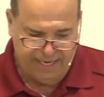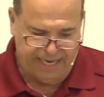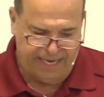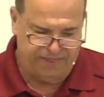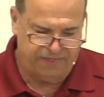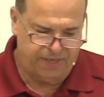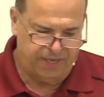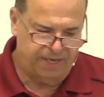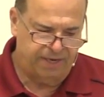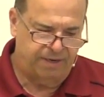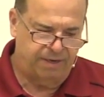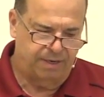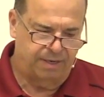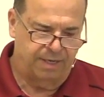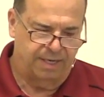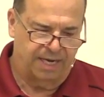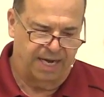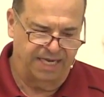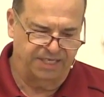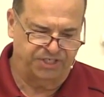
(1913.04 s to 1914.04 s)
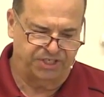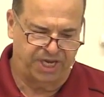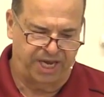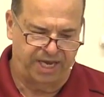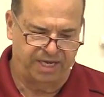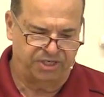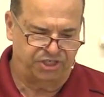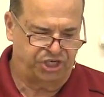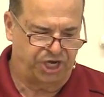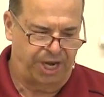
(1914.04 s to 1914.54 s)
And then
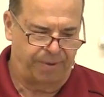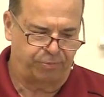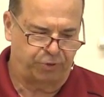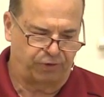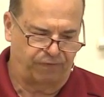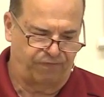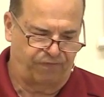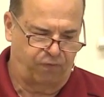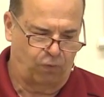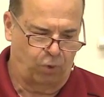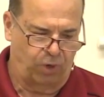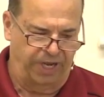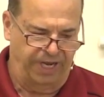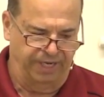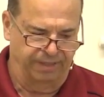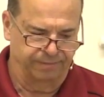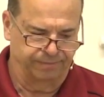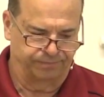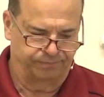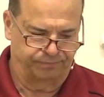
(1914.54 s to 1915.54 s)
Isaiah chapter 40.